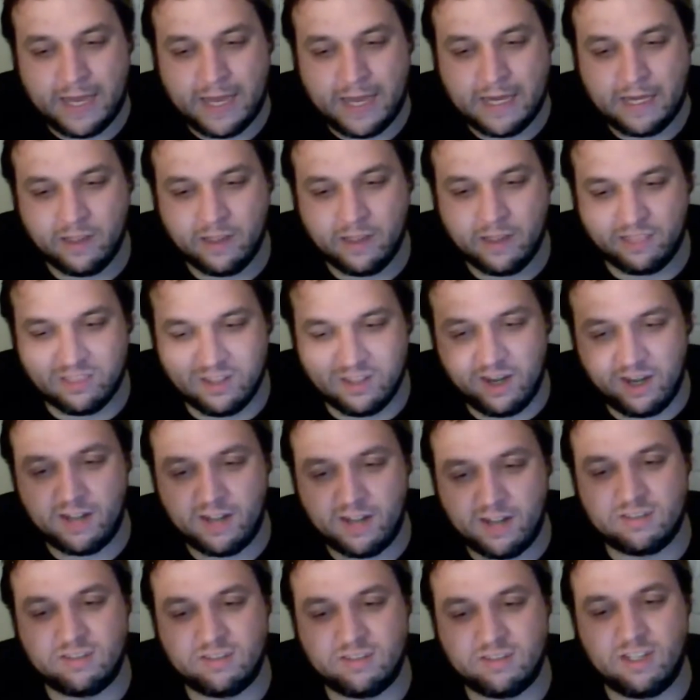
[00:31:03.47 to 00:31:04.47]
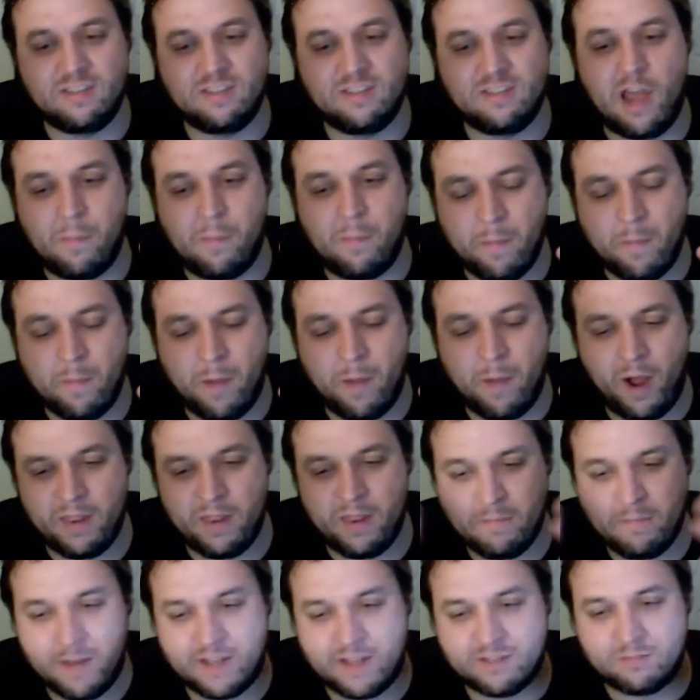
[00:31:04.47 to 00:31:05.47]
And the thing that sticks out of my mind
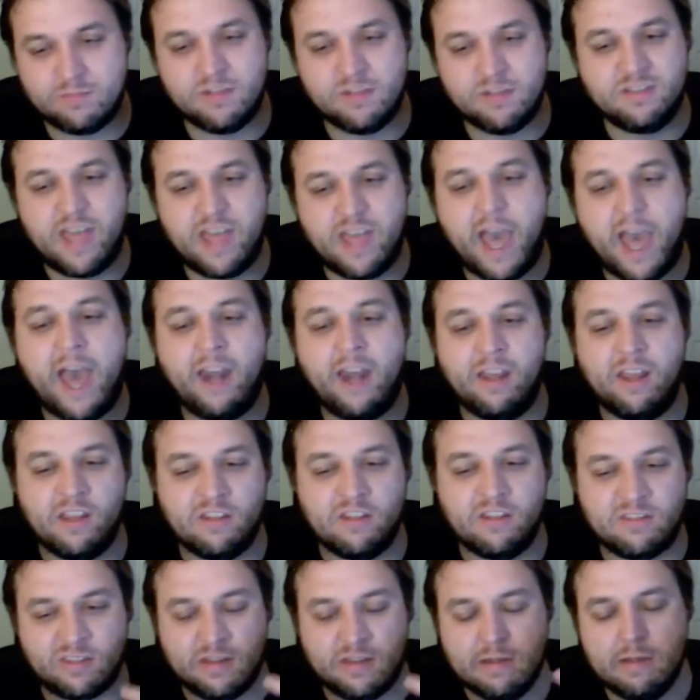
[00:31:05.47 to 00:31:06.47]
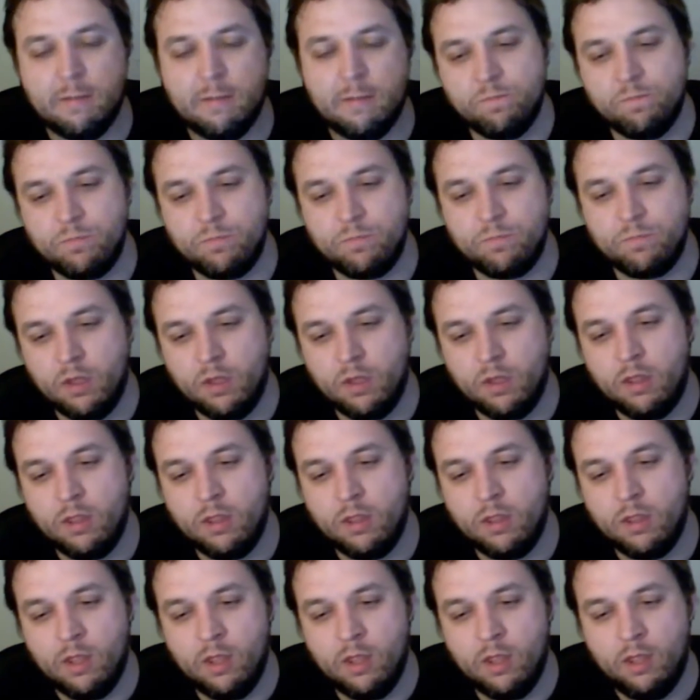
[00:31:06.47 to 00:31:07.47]
that makes me sad is
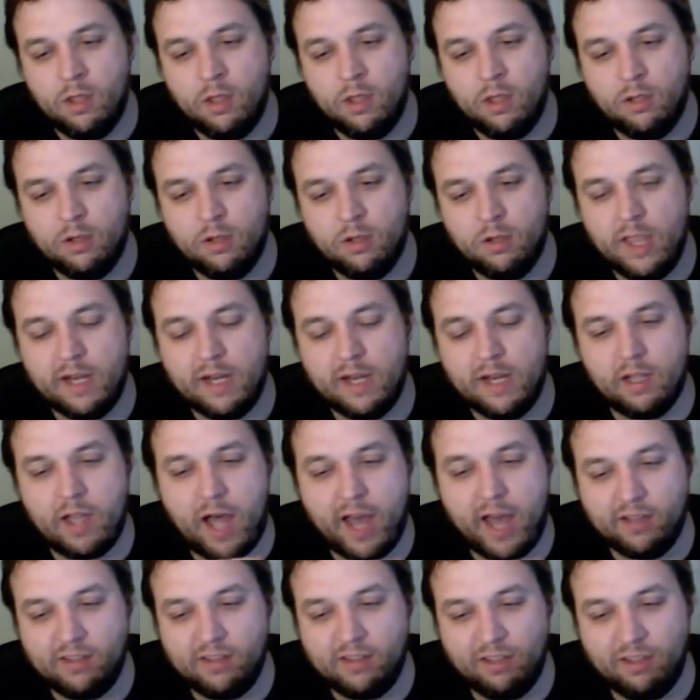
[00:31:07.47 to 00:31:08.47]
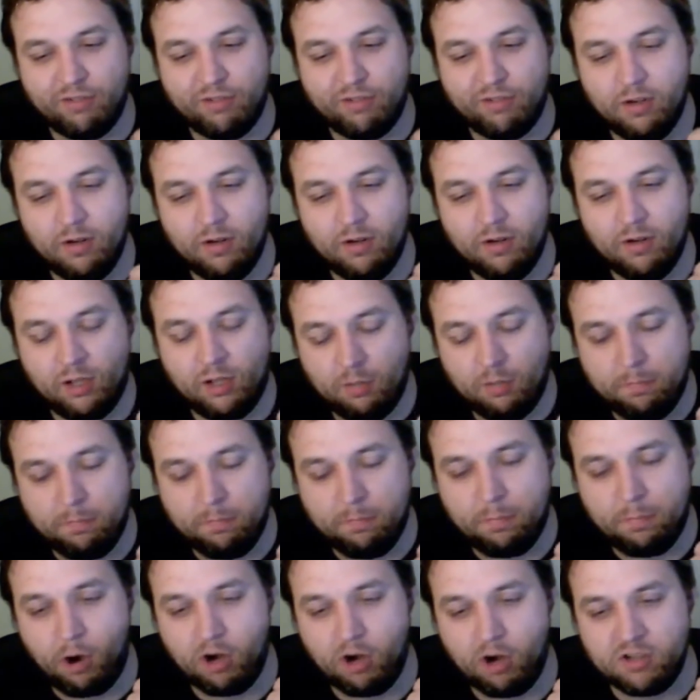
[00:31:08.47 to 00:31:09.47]
in a lot of different
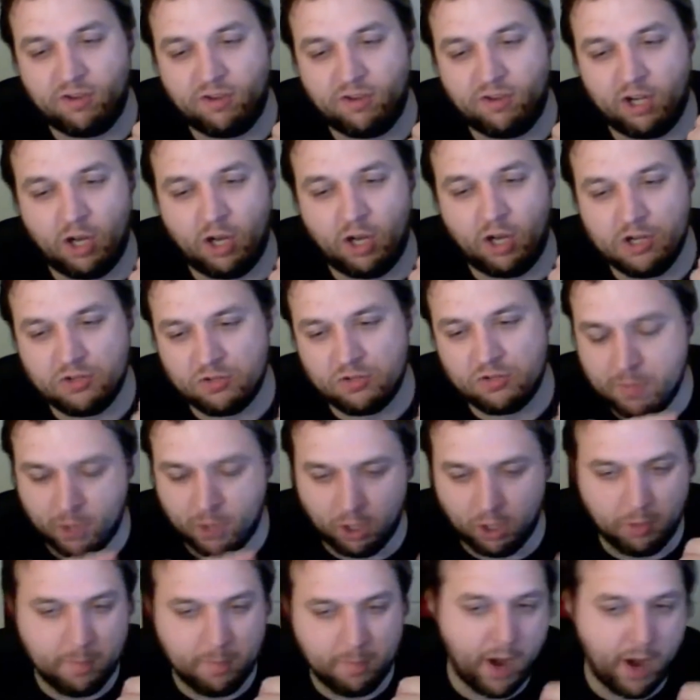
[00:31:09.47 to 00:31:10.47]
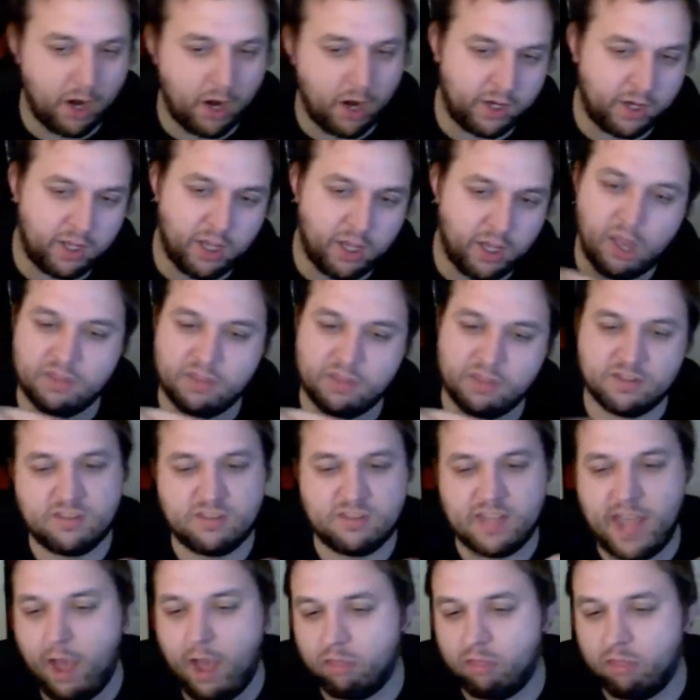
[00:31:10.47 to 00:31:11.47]
parts of our country, Middle America, the
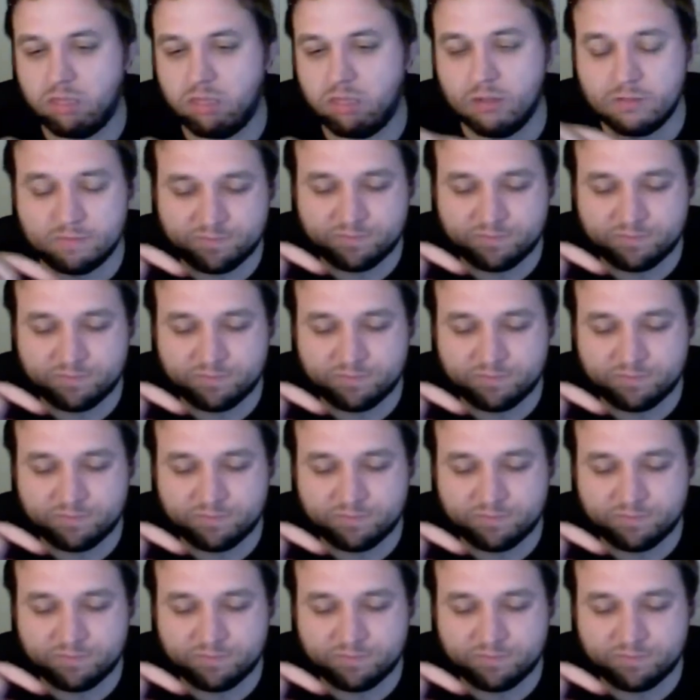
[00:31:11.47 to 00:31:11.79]
South,